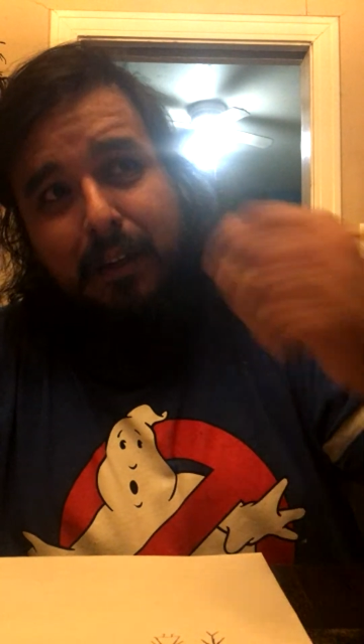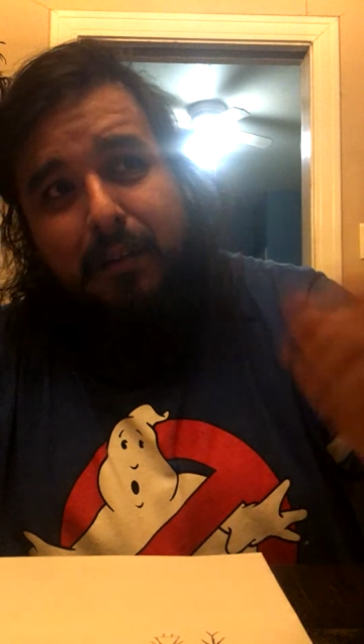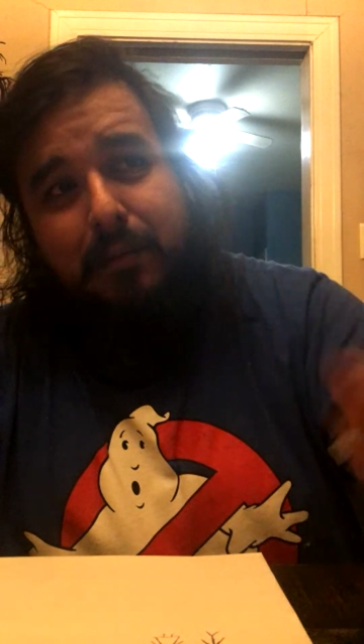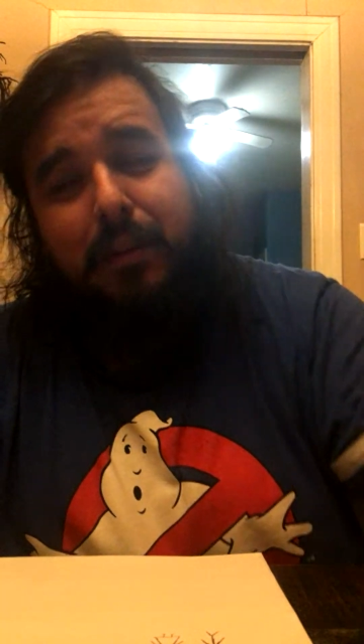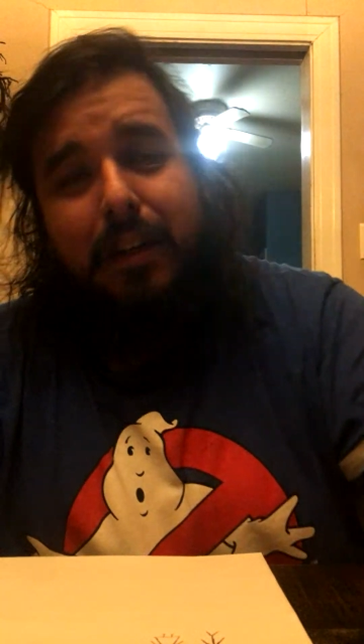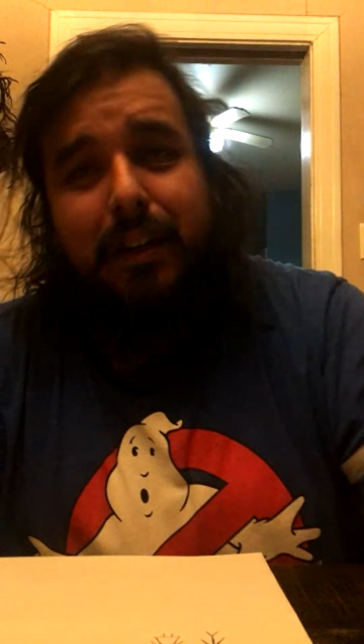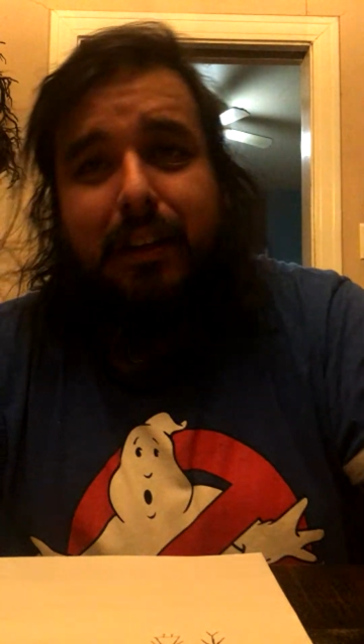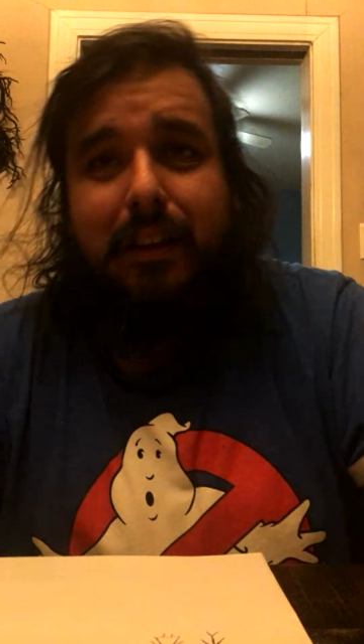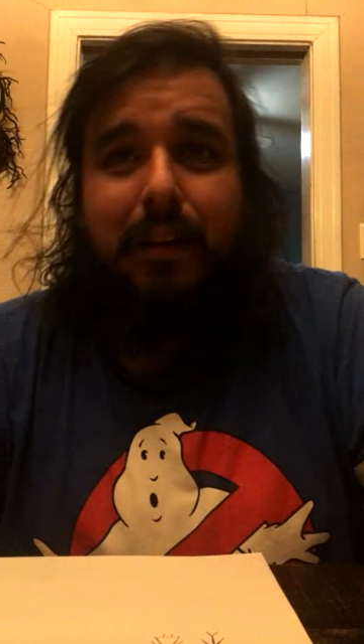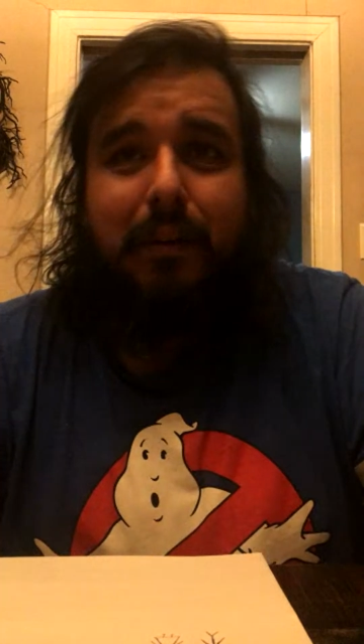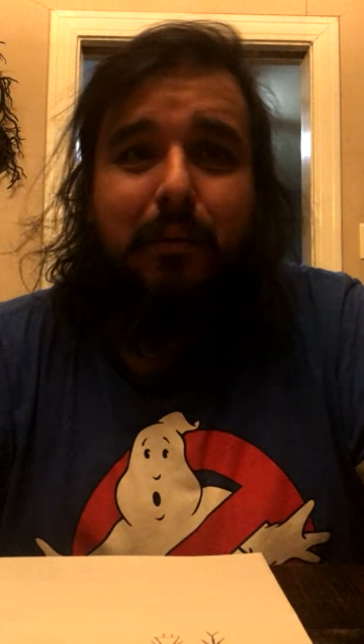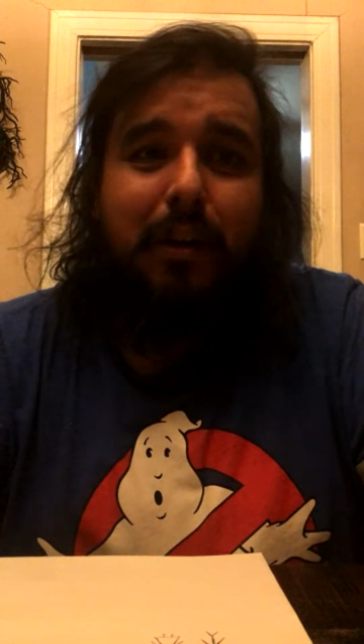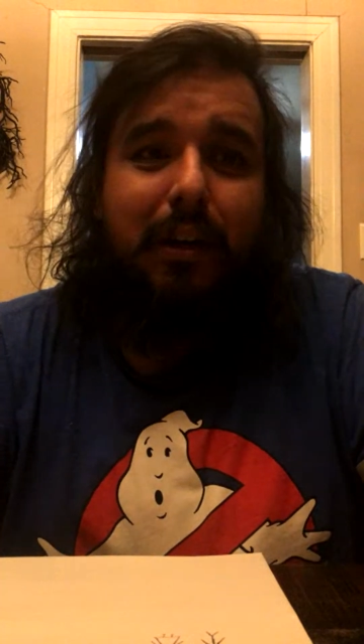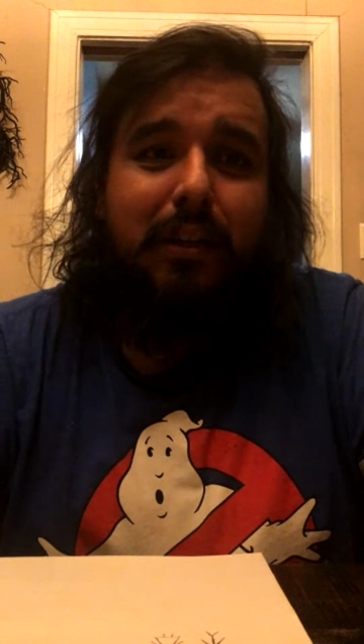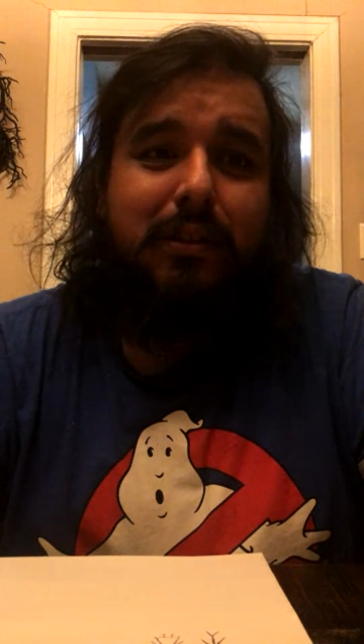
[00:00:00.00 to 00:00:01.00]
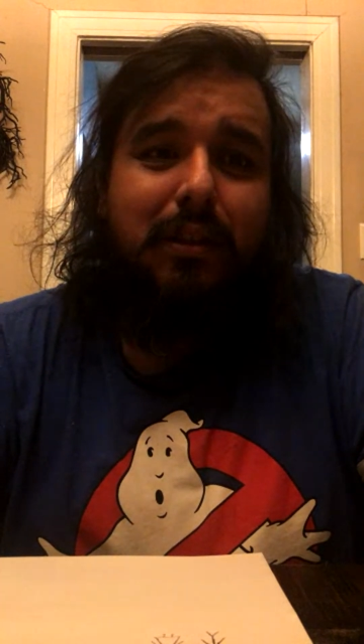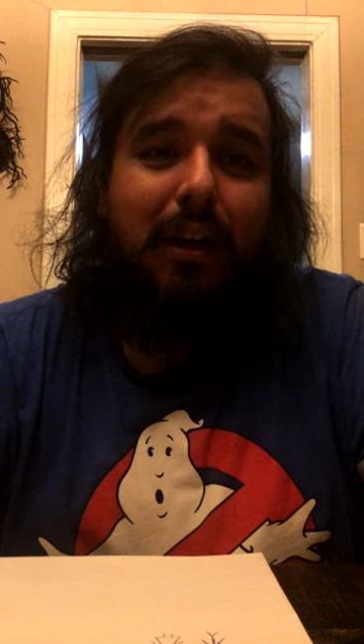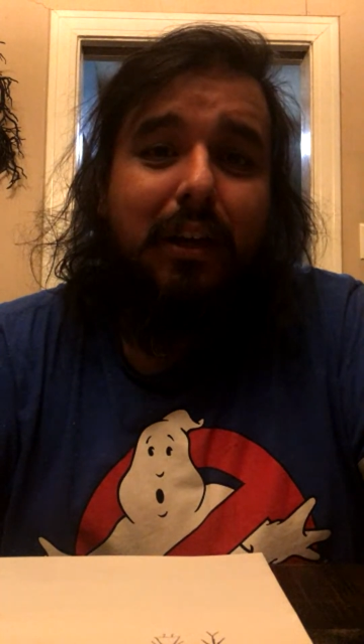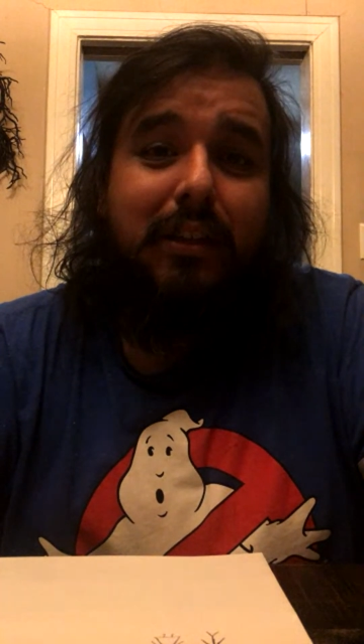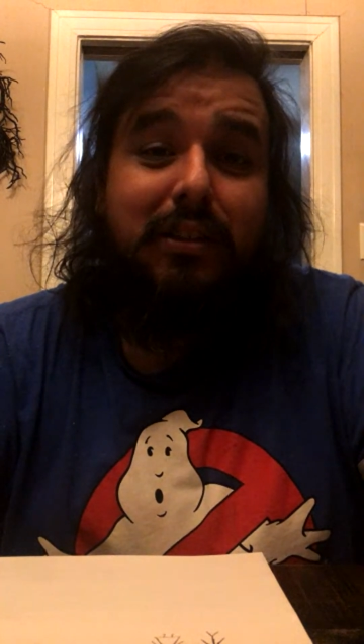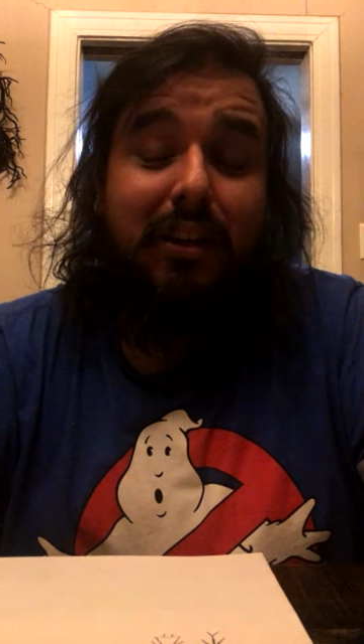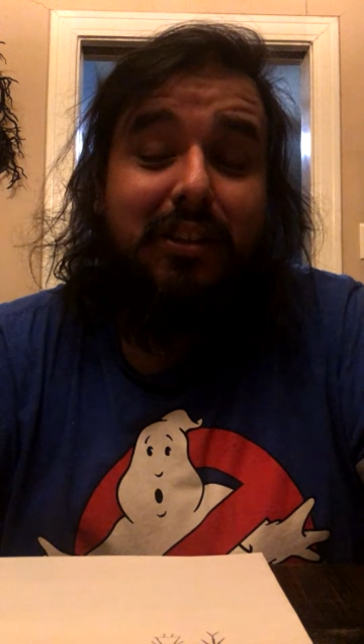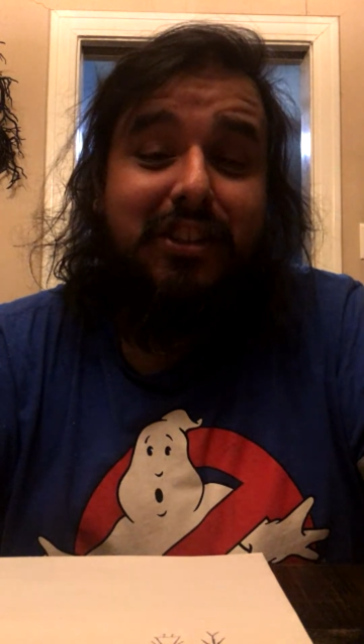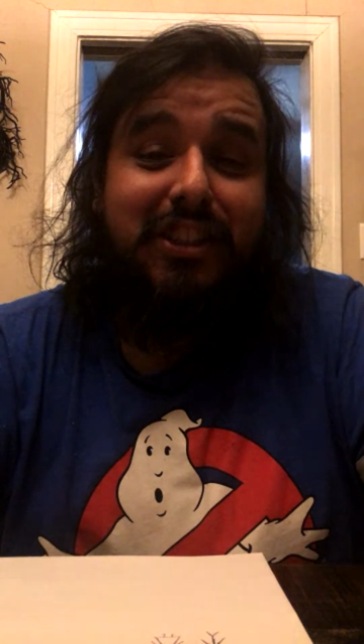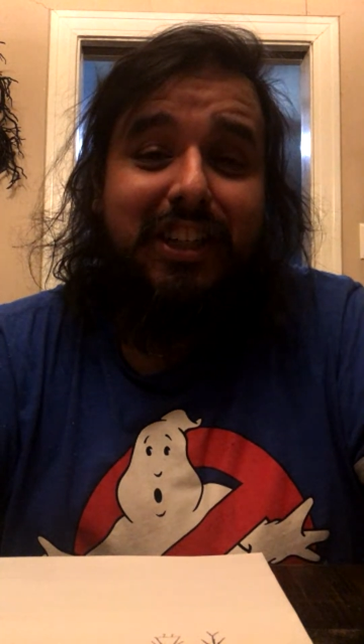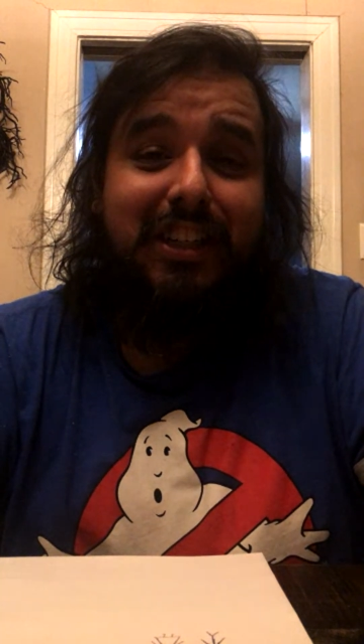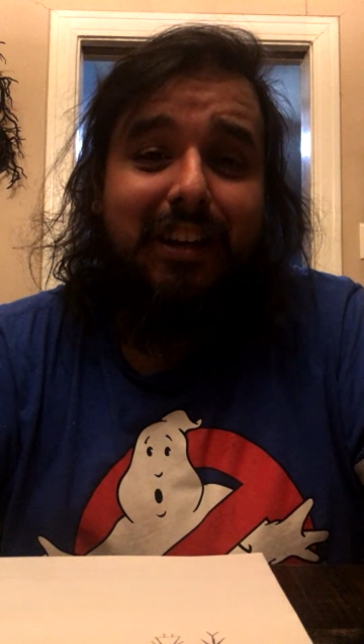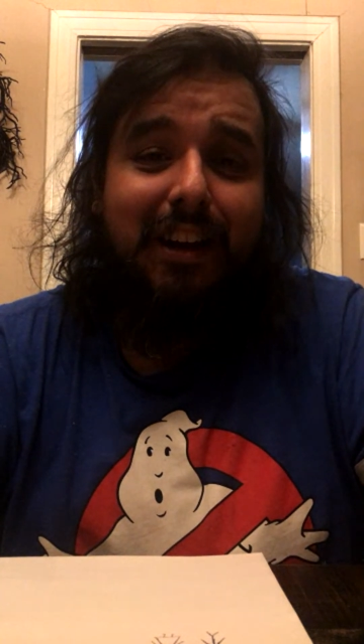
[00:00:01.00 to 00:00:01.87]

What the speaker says: to think what I saw. I saw Shin